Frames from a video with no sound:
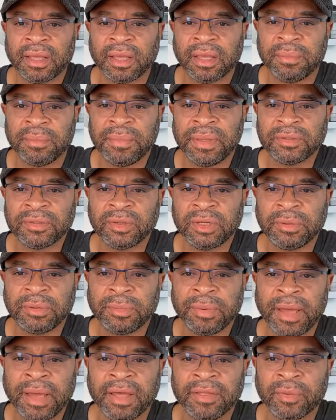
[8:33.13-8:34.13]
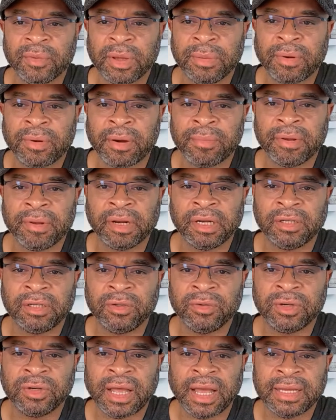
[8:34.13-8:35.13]
Mesolimbic pathway primarily
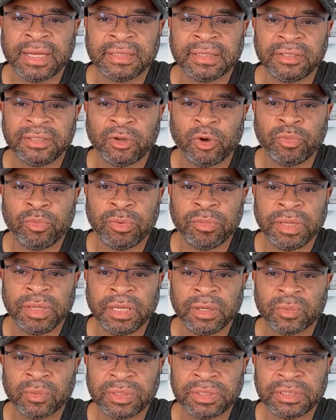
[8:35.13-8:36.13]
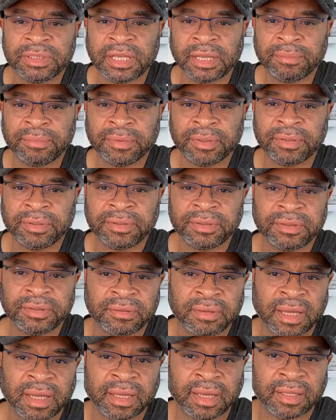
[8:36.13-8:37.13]
utilizes dopamine receptors,
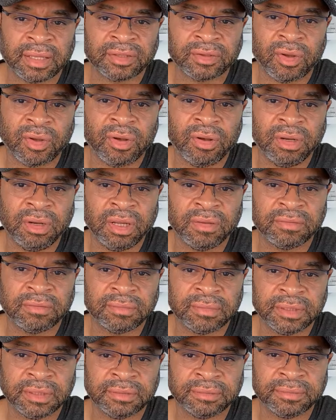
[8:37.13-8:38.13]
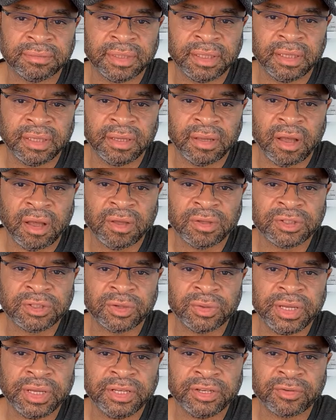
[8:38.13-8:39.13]
I guess all of them.
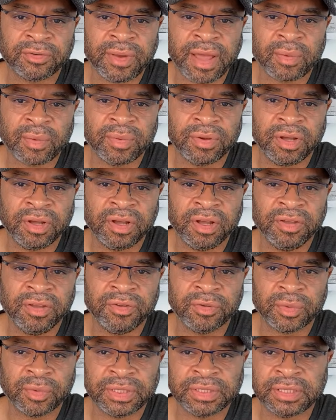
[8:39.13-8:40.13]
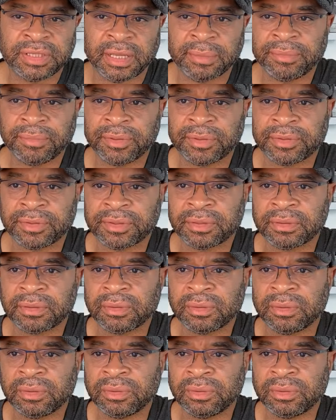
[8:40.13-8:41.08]
Also interact with other receptors.